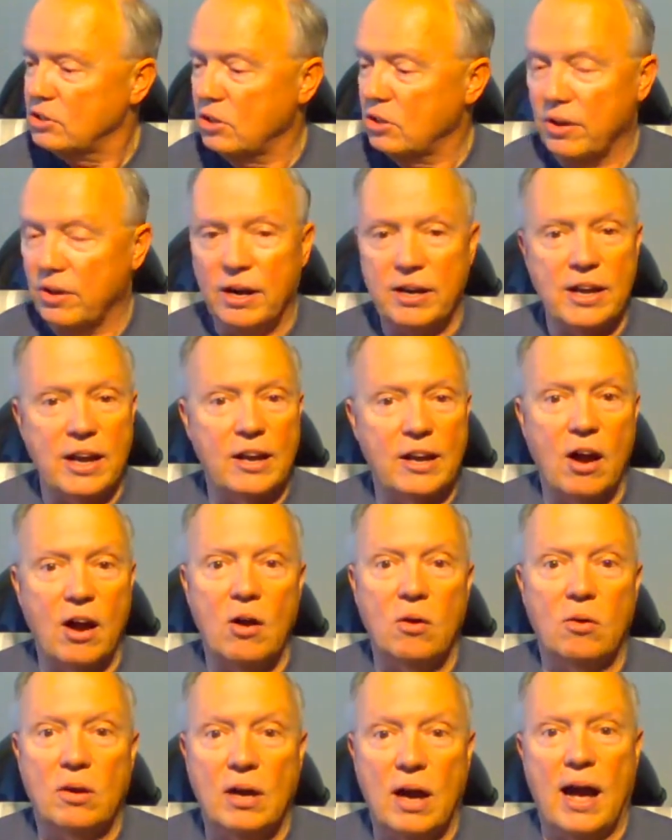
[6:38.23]
So there you
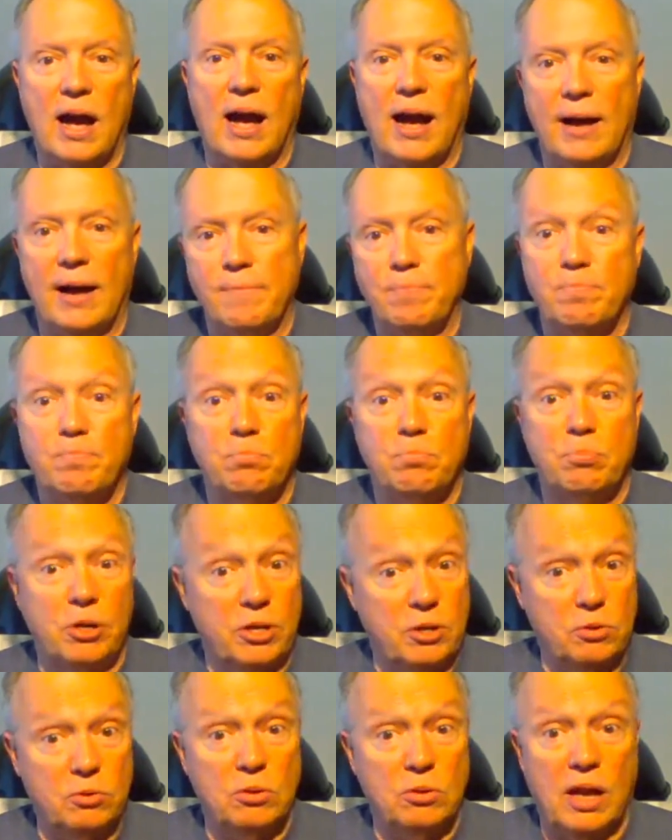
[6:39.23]
go.
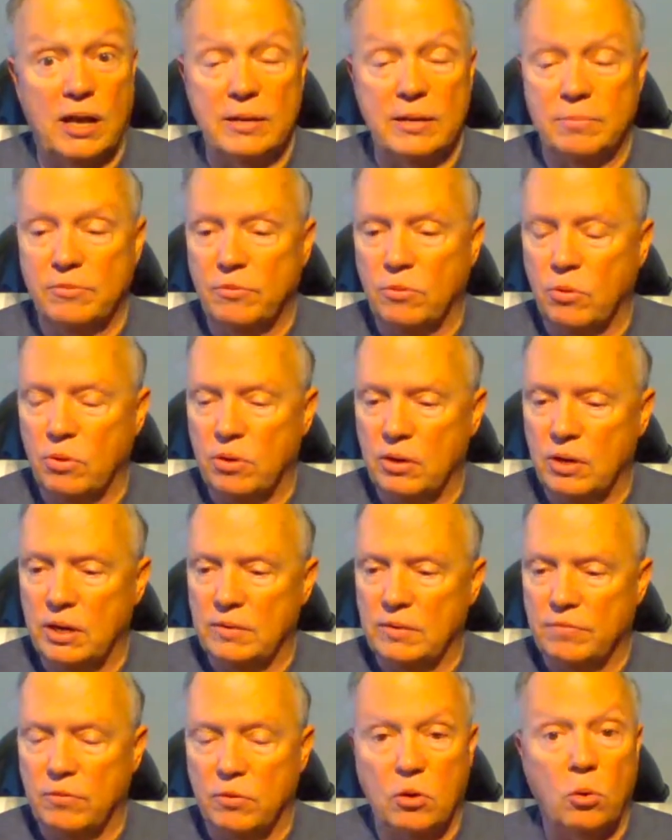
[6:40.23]
Pretty cool item
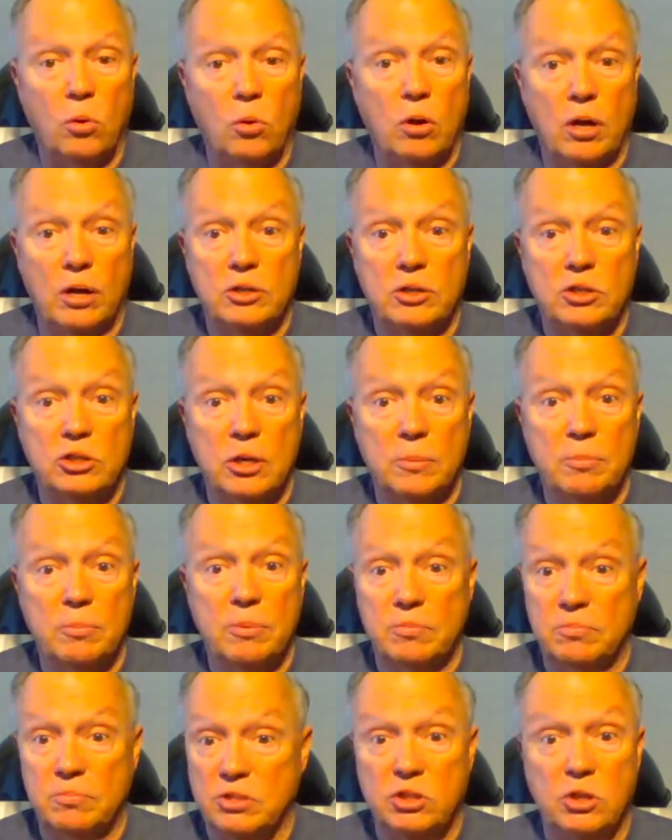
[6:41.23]
for going on a trip
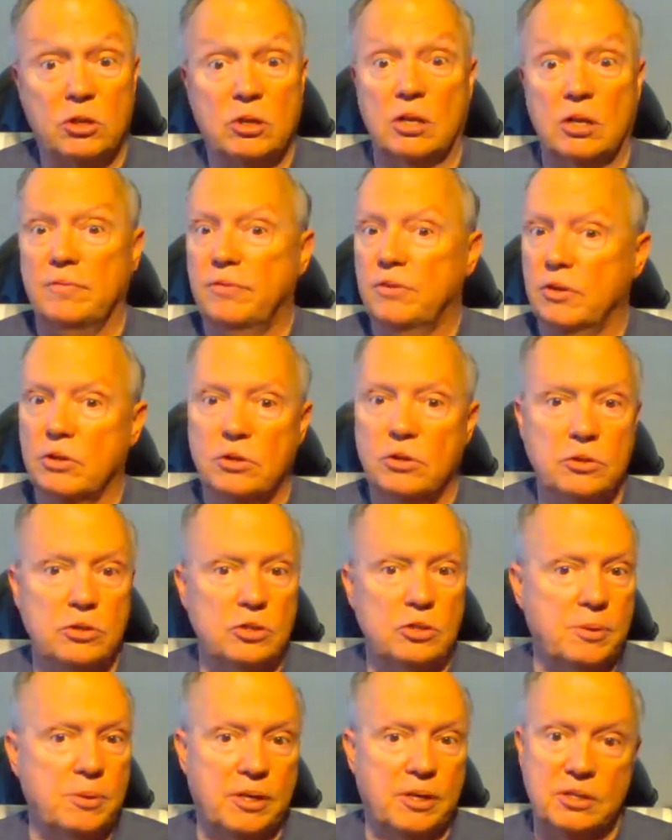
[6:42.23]
and certainly for a
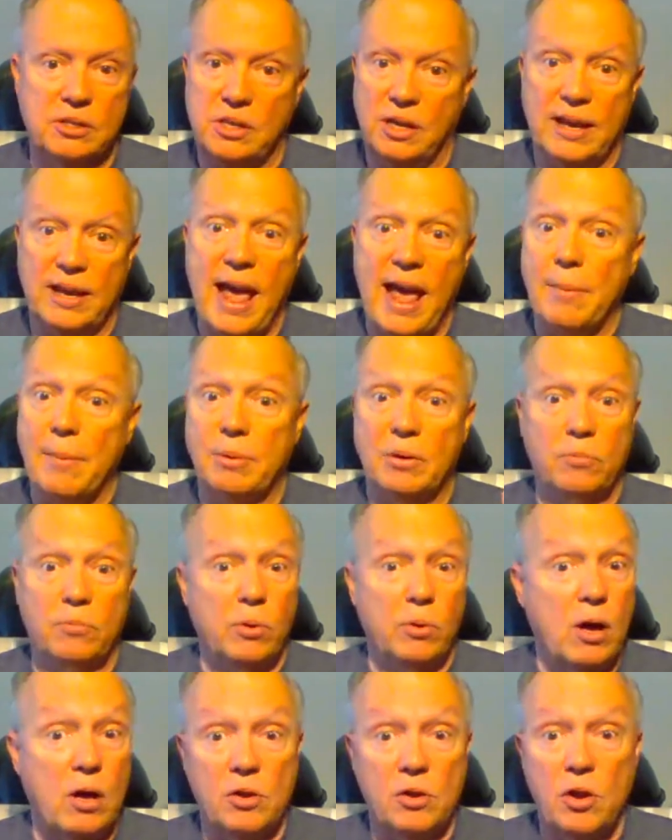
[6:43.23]
cruise, because in a cabin,
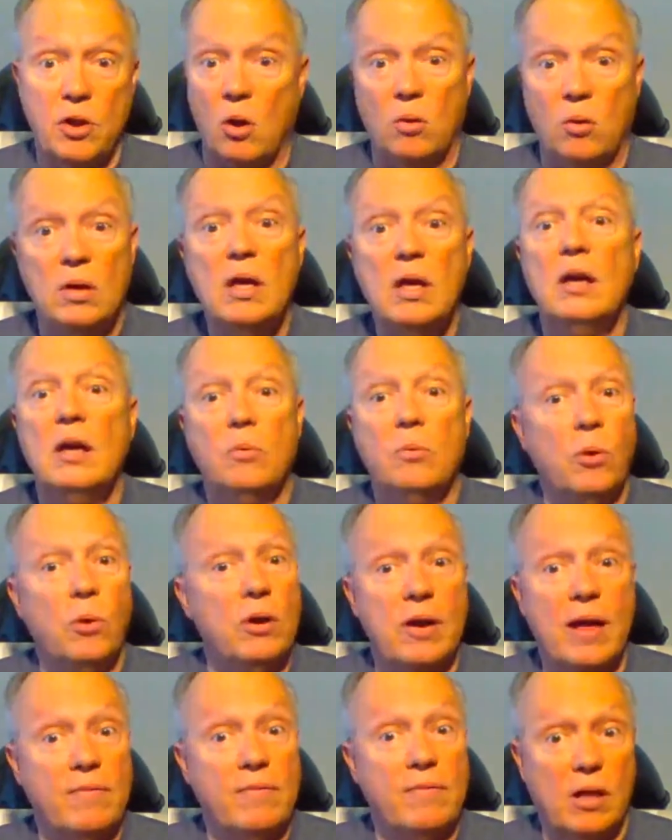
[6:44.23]
we all know,
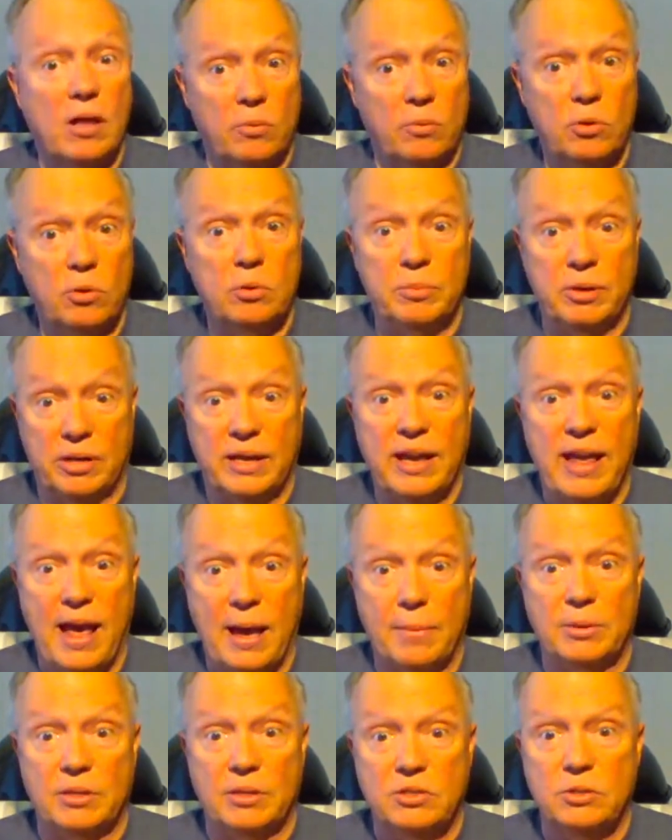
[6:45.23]
we don't have a lot of room in a
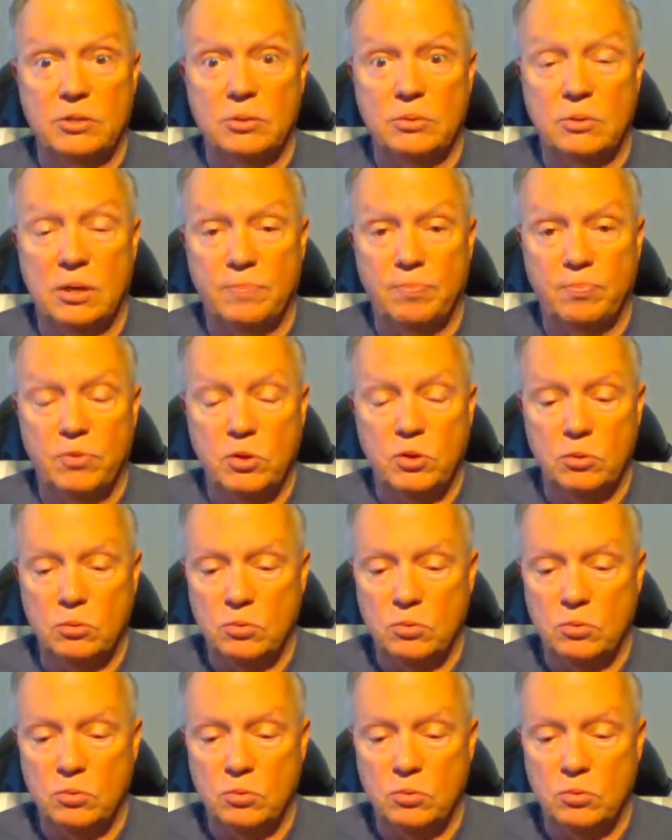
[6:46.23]
cabin to